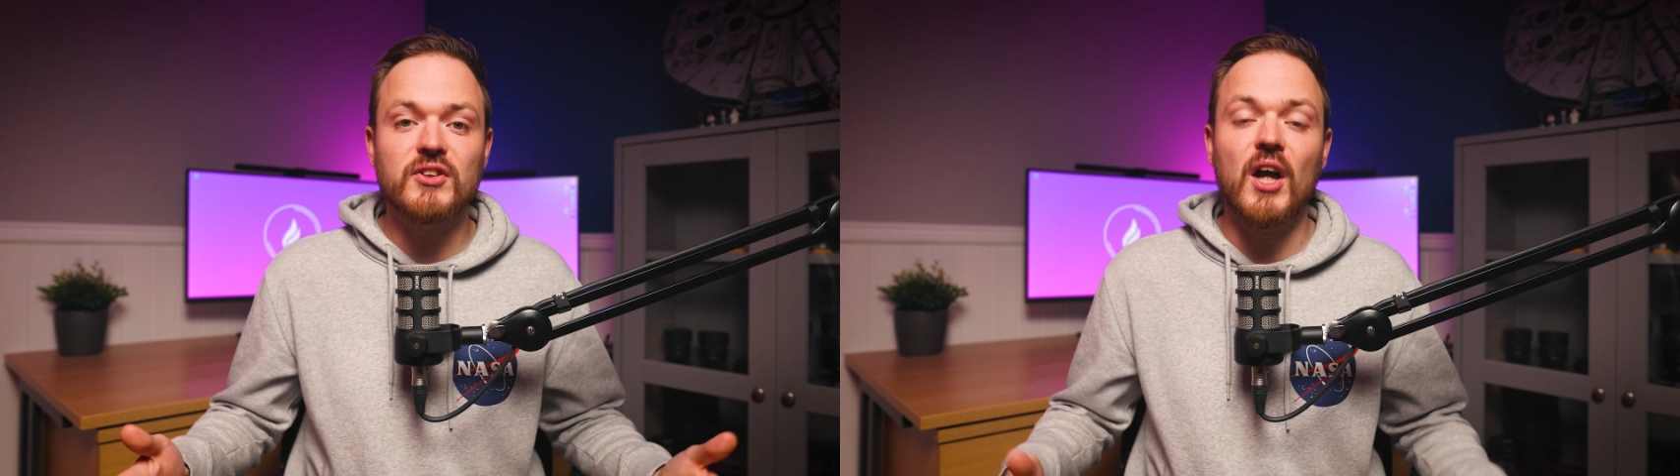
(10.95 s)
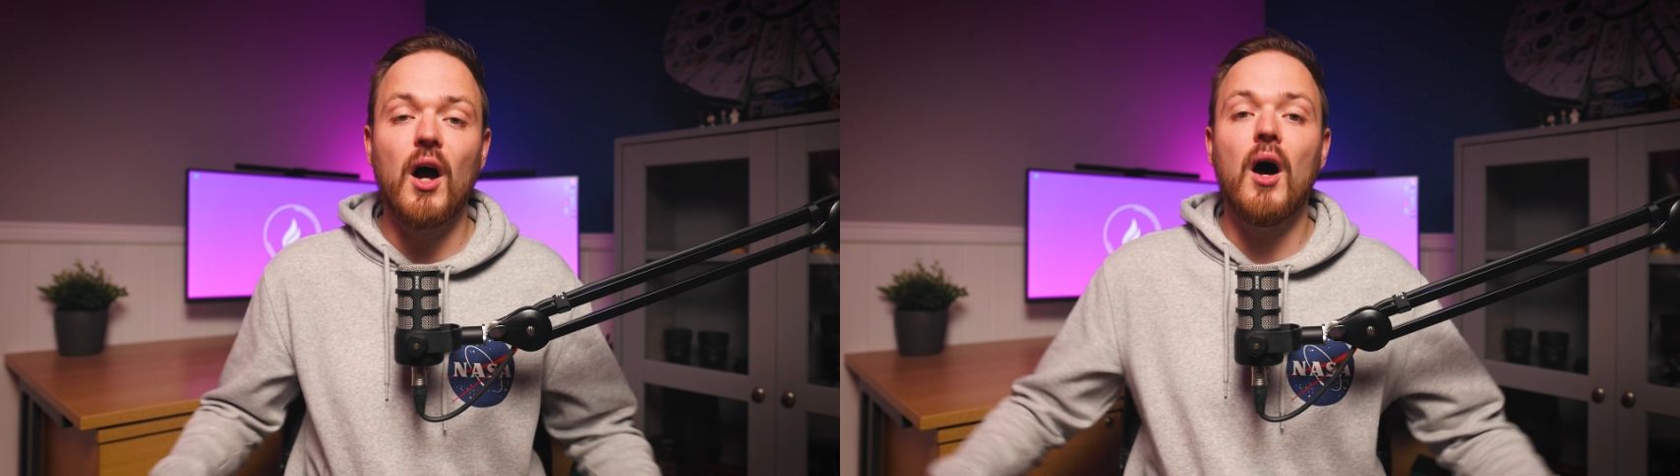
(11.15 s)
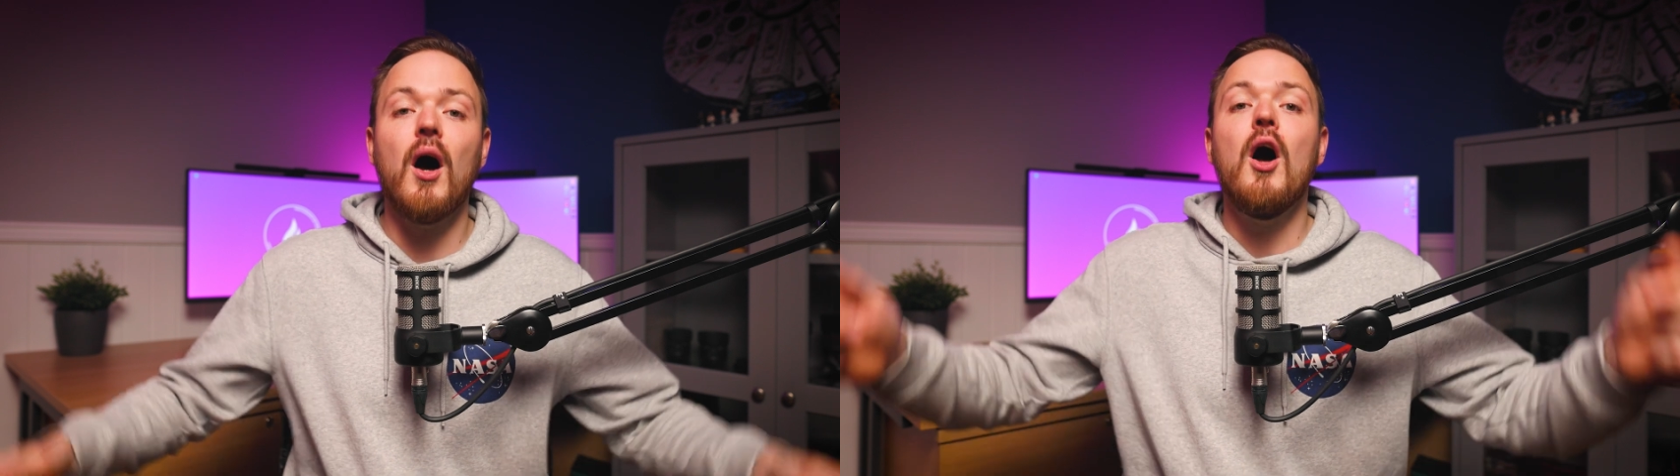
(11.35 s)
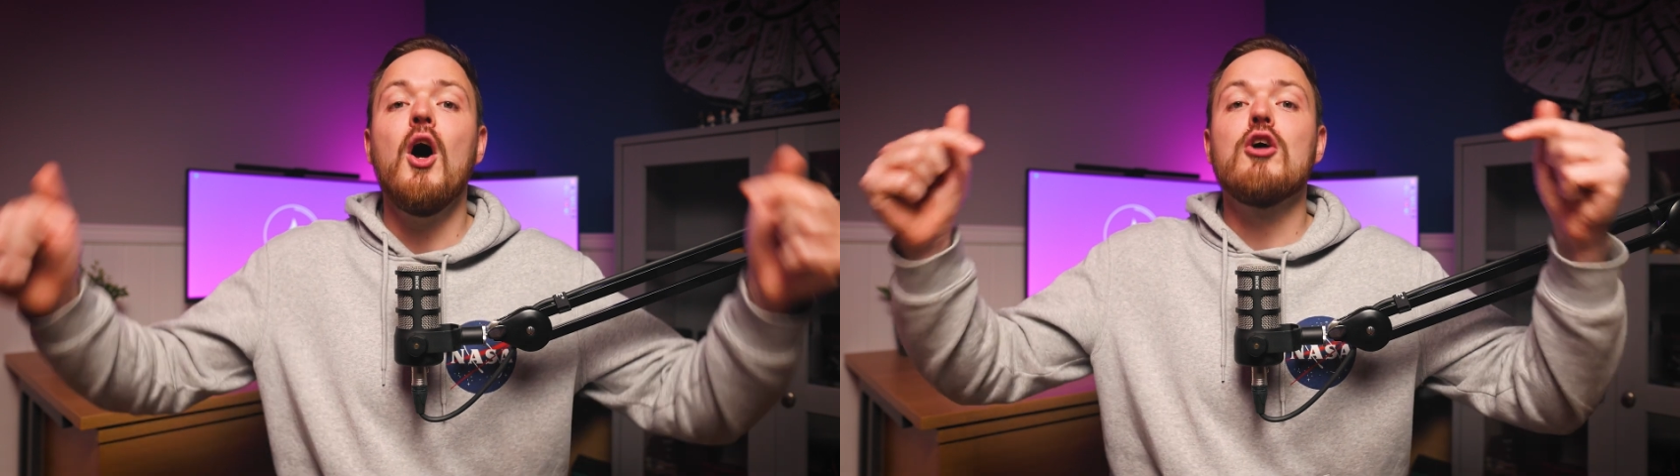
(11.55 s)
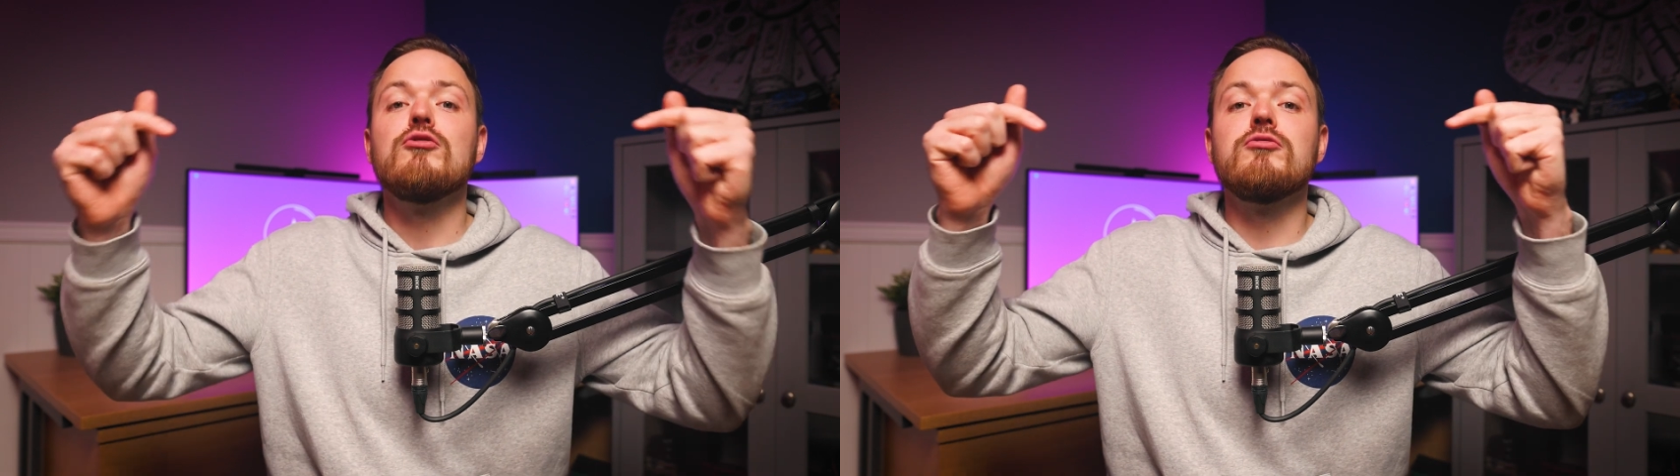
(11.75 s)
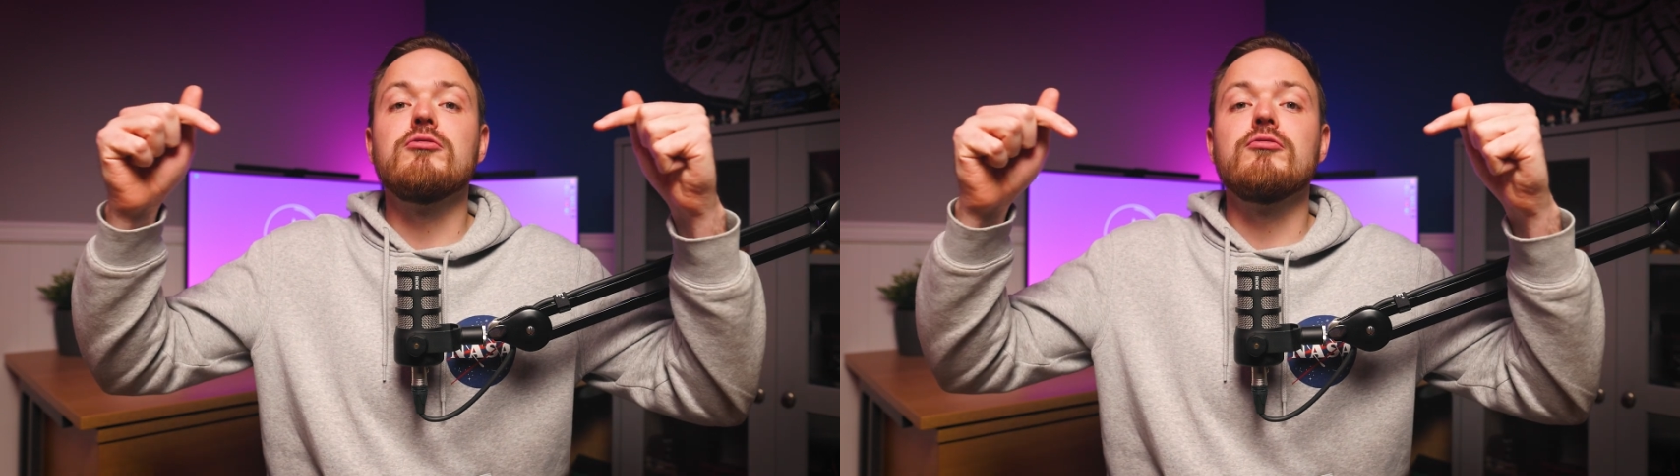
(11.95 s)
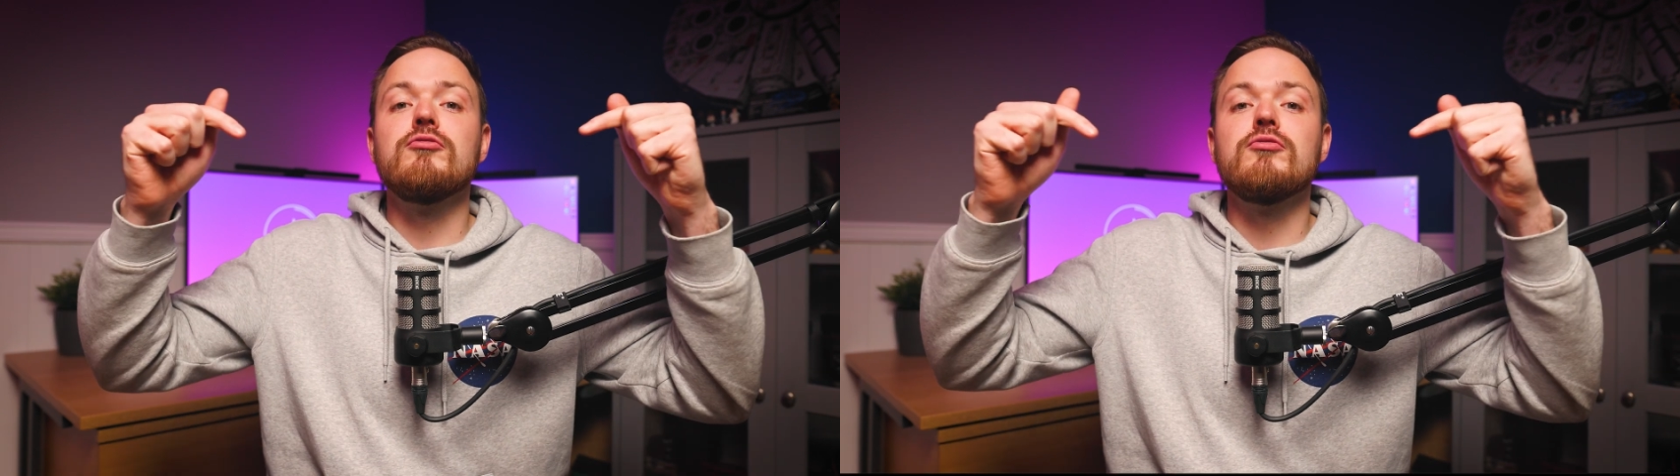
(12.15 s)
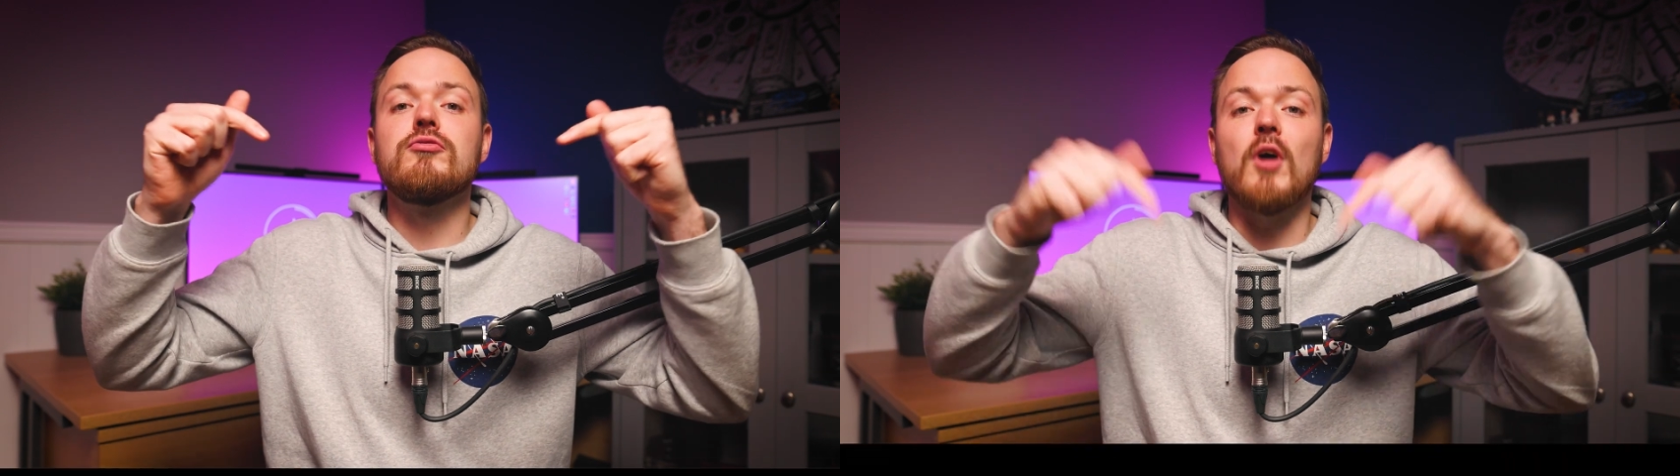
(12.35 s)
start
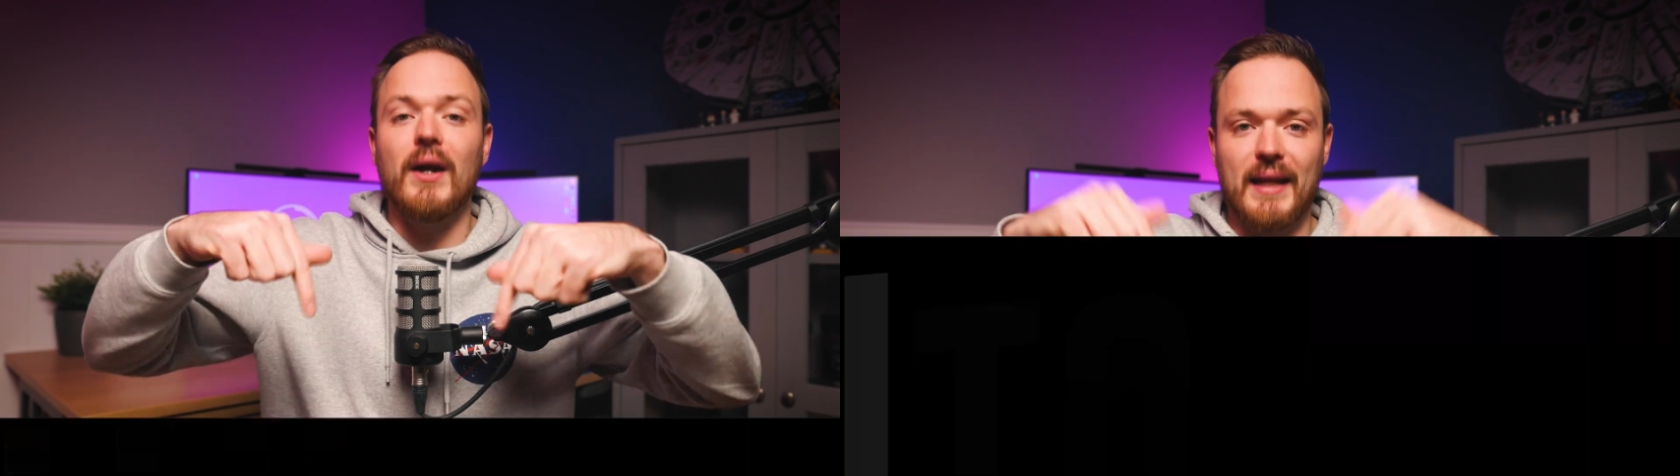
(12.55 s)
right